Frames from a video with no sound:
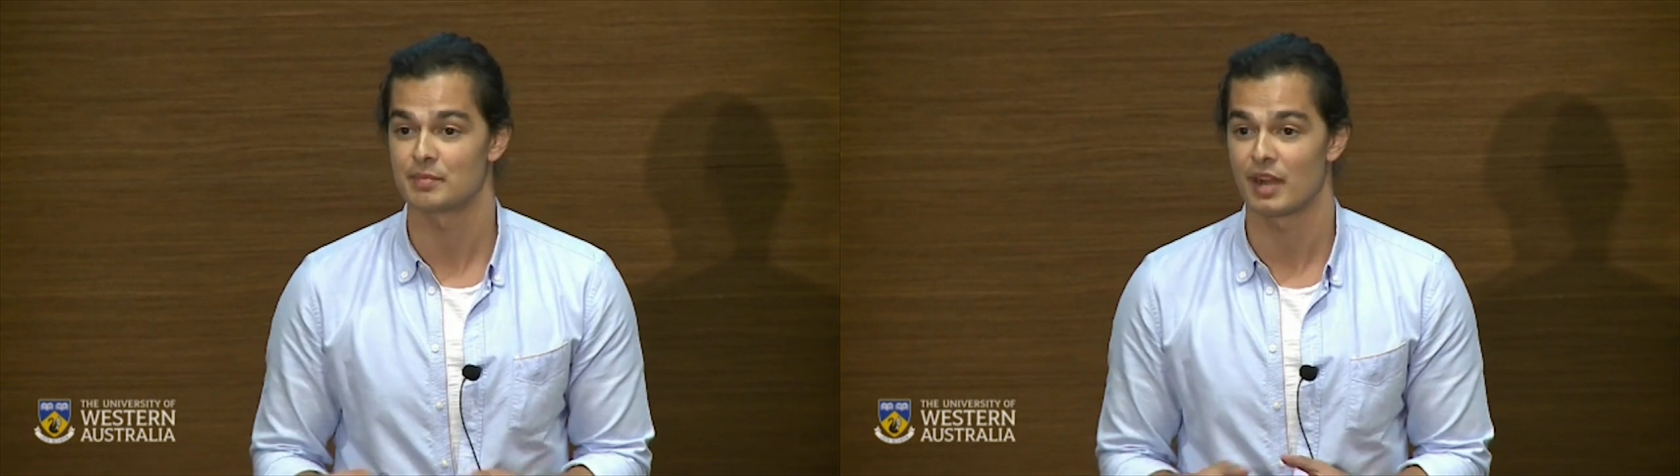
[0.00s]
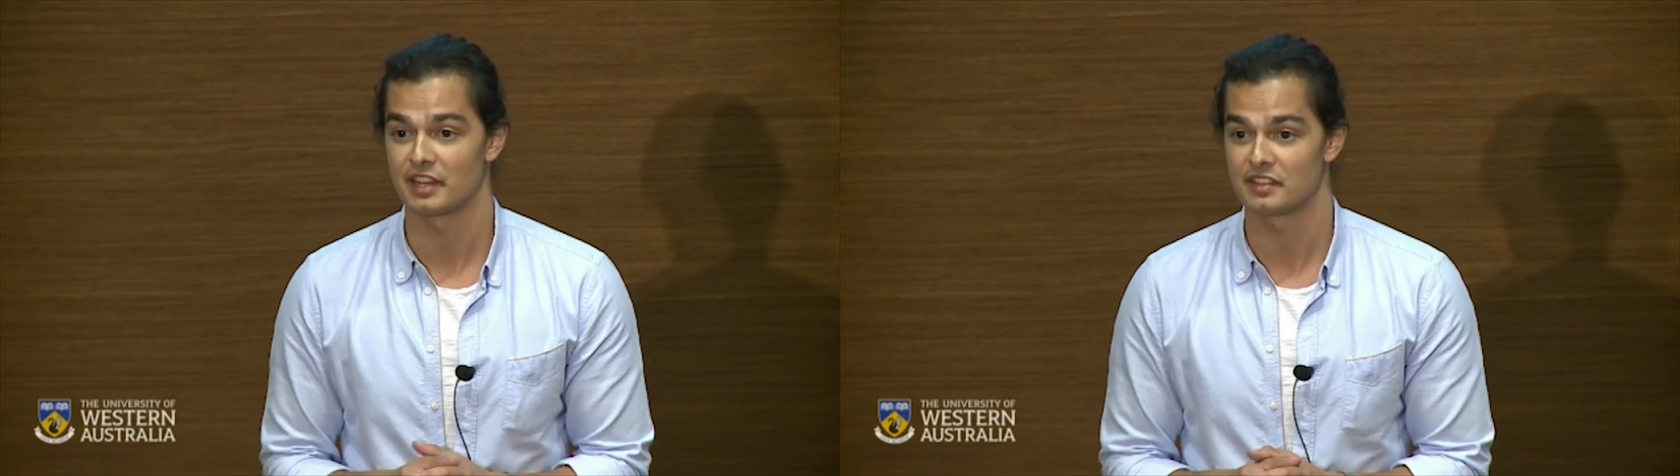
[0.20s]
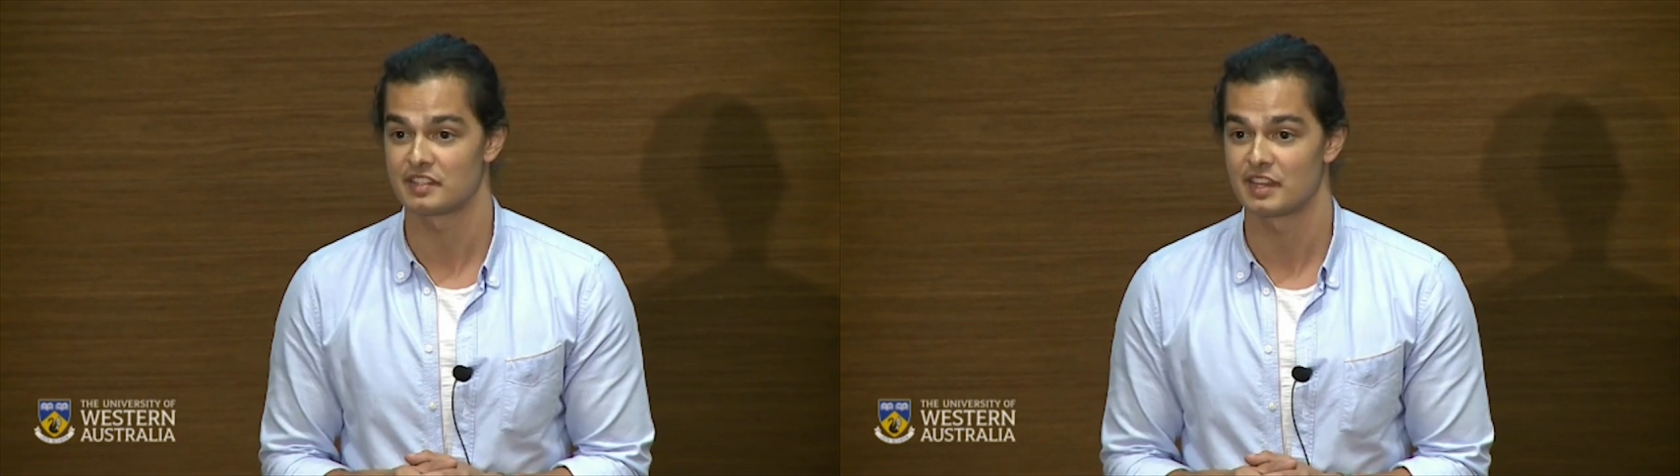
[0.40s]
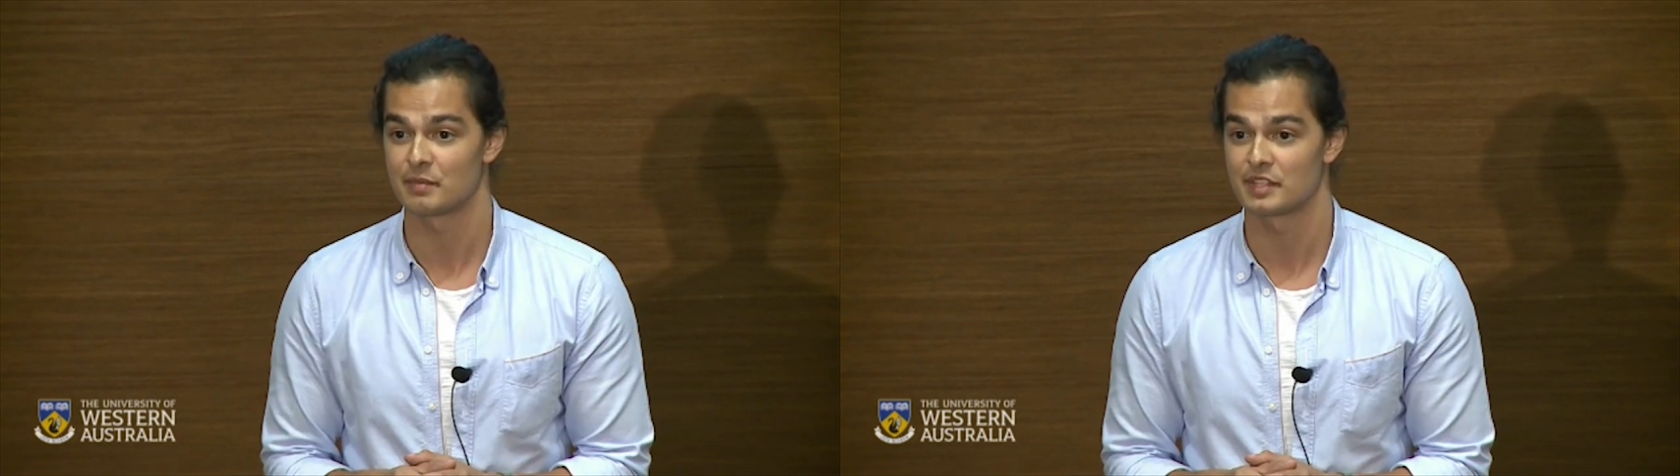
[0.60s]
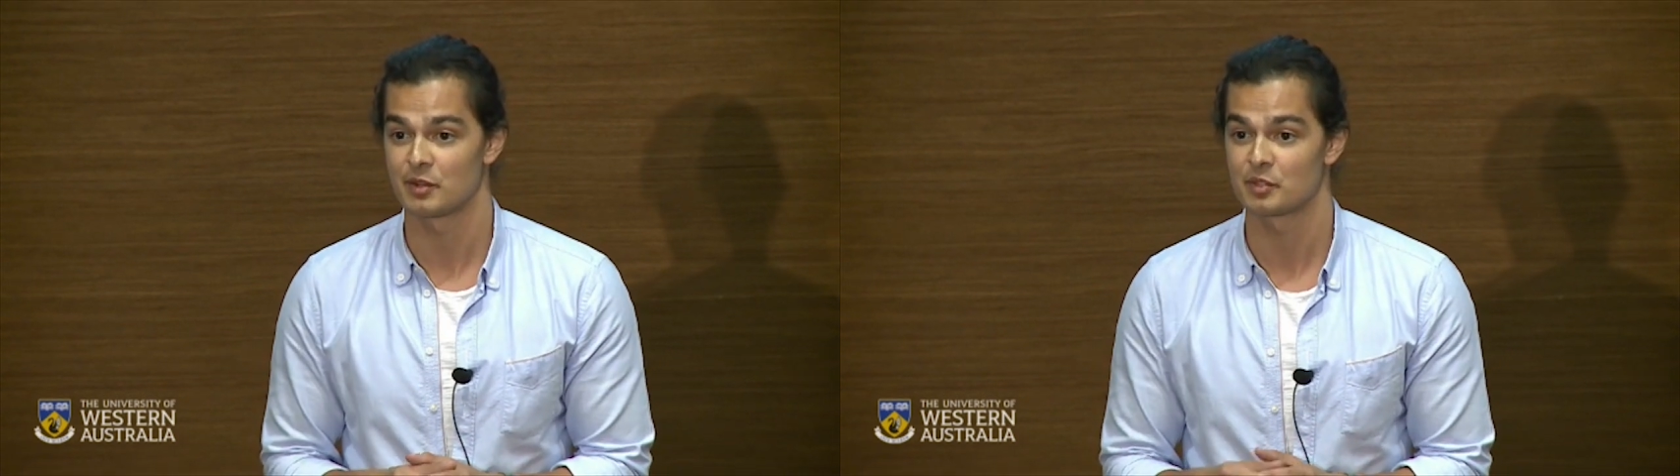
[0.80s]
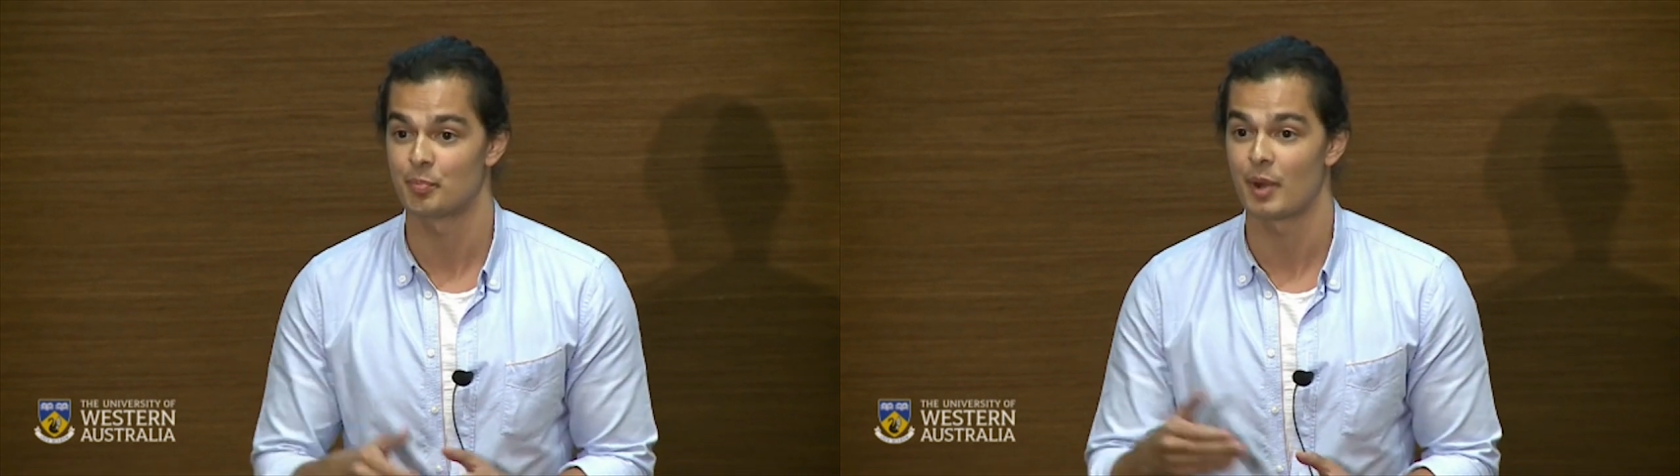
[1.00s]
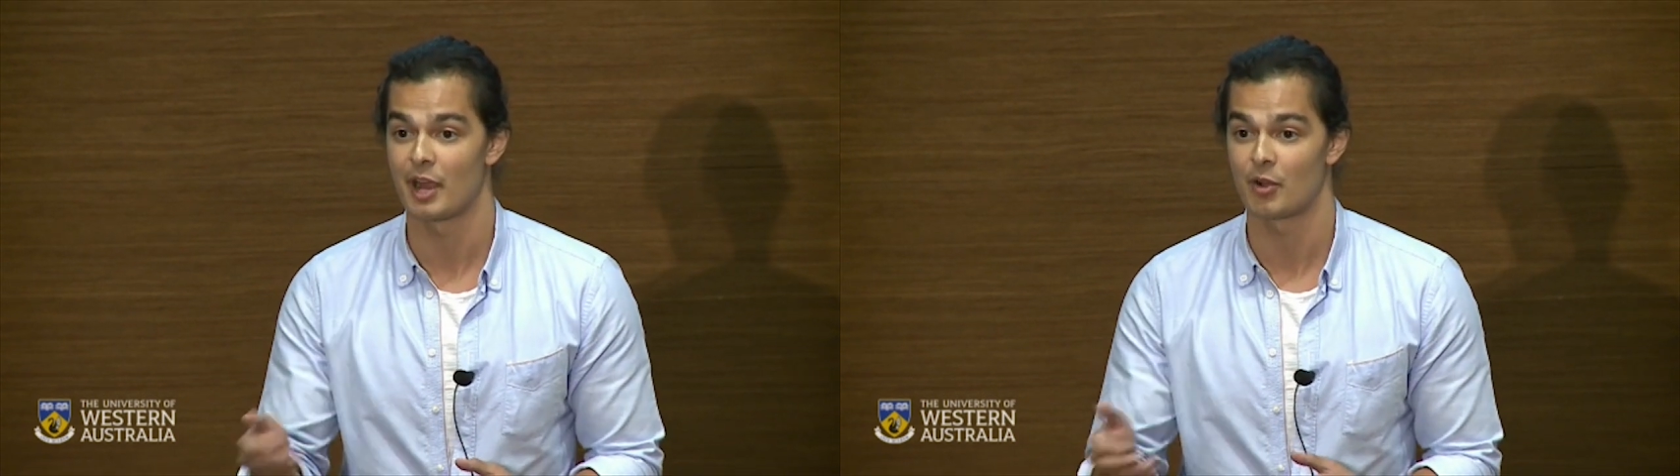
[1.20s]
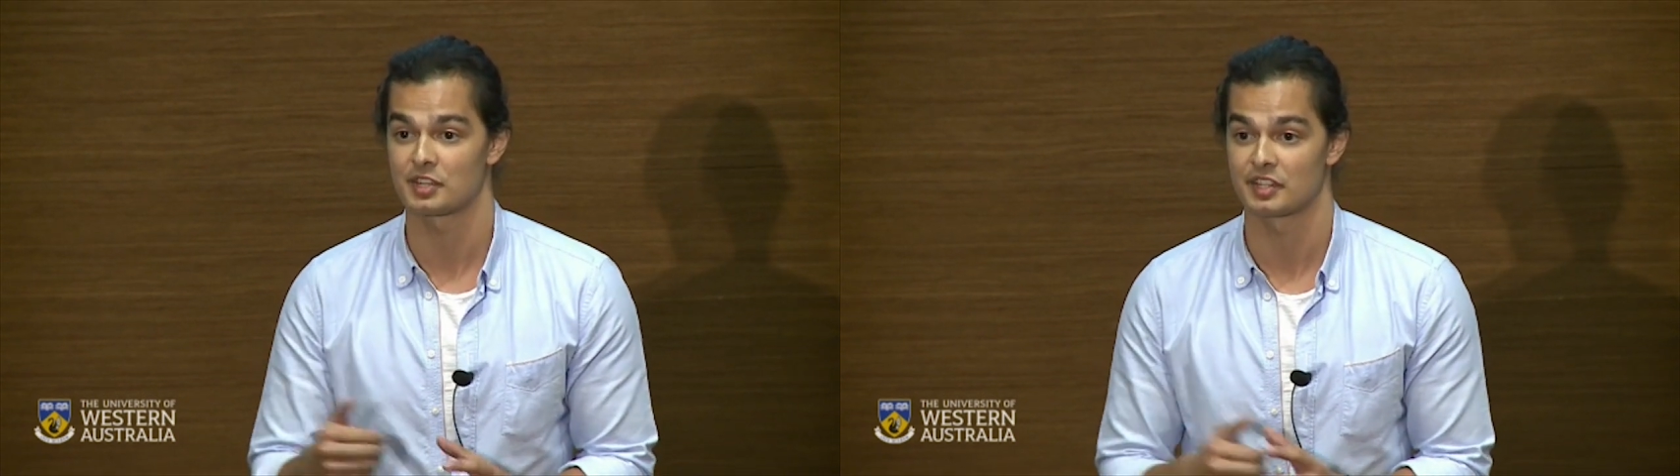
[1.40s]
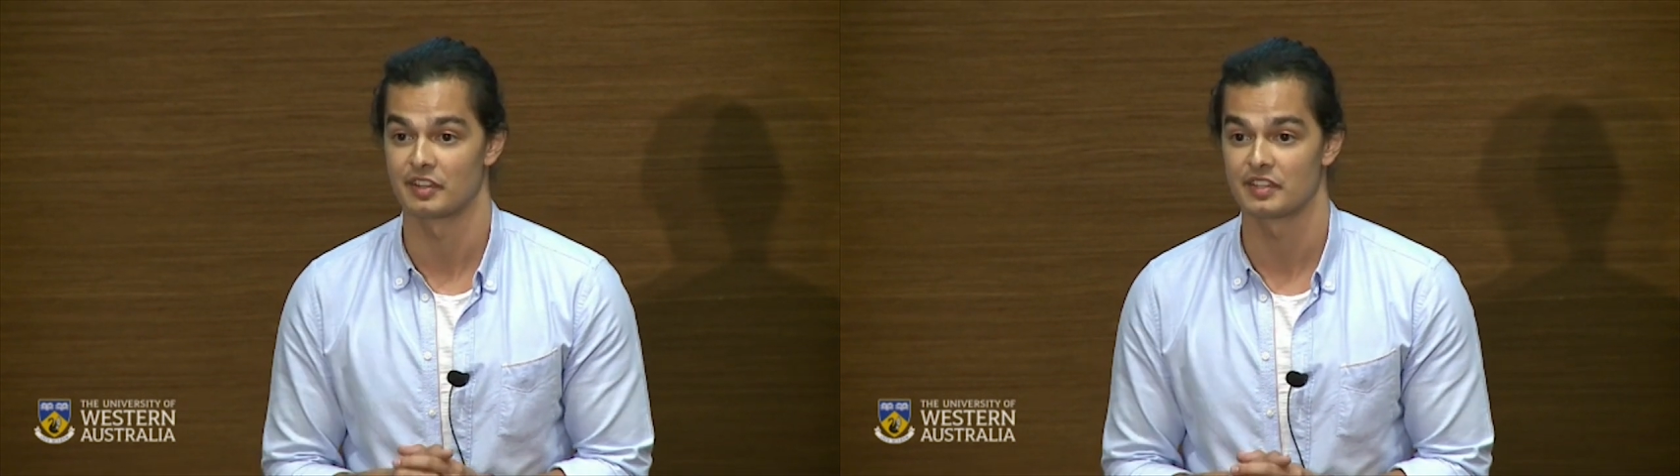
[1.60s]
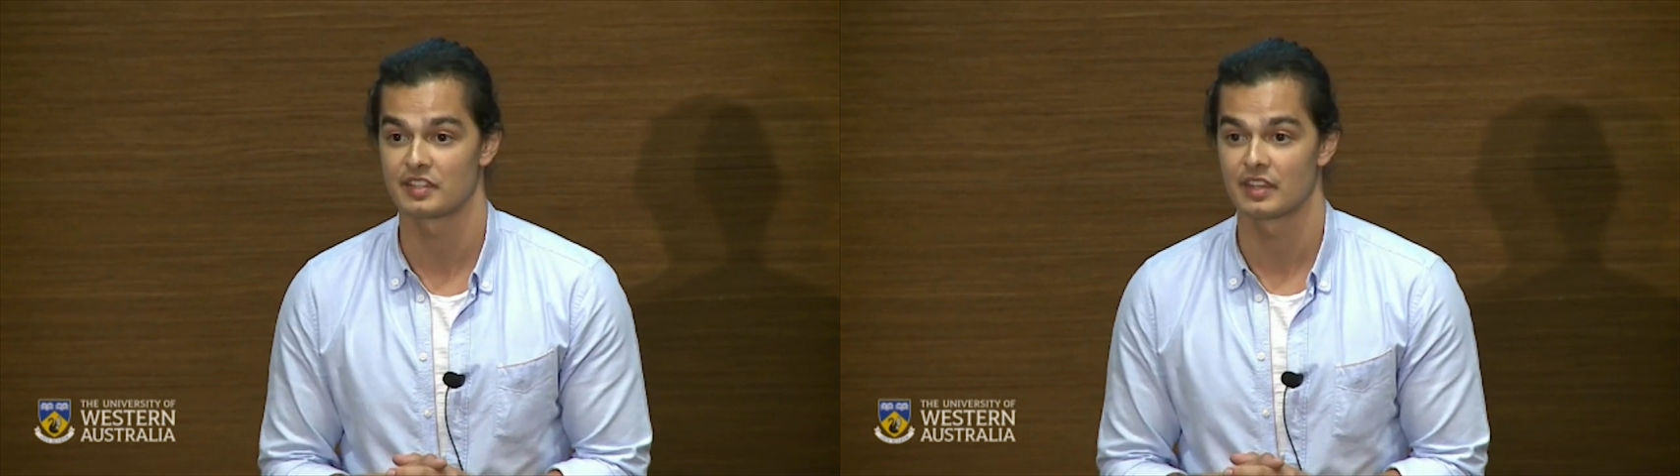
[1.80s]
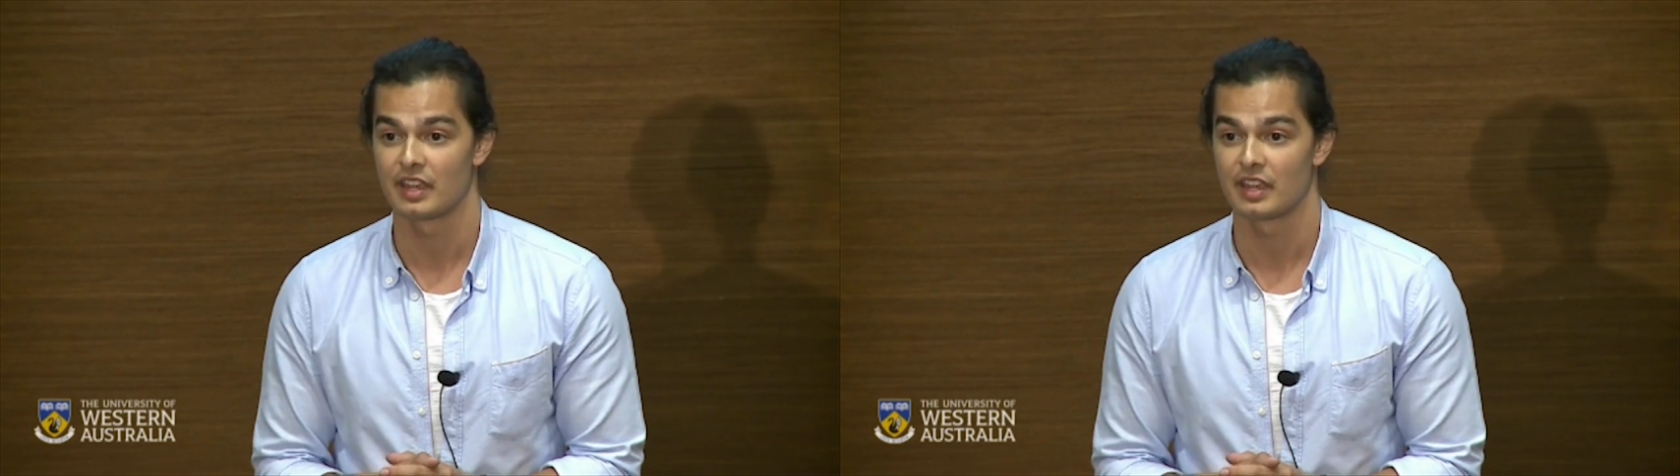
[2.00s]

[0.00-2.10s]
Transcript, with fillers: myelin stem cells by oxidants.